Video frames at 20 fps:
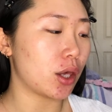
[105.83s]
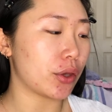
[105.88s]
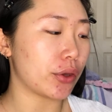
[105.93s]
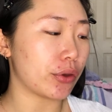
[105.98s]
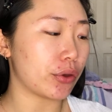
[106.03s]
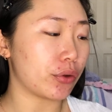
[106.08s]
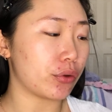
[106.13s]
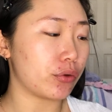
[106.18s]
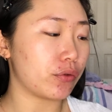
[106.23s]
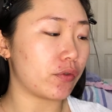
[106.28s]

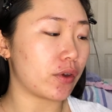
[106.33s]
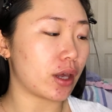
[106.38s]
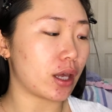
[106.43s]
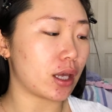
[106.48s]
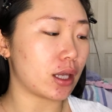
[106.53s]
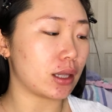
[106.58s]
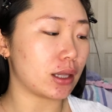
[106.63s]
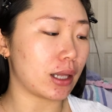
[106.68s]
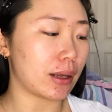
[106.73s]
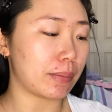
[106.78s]

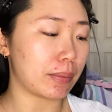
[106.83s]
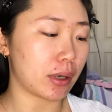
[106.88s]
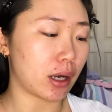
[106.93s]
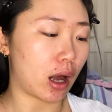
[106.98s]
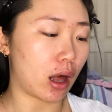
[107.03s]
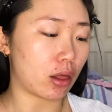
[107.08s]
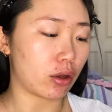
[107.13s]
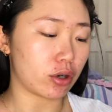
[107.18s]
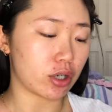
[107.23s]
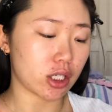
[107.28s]
UV Lip
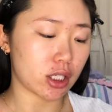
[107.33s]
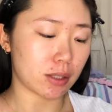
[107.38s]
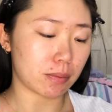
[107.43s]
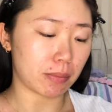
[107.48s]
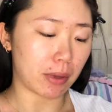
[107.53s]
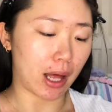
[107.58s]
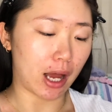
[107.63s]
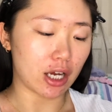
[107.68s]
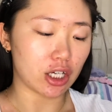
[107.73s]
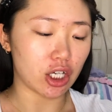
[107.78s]
Color
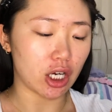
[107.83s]
Splash.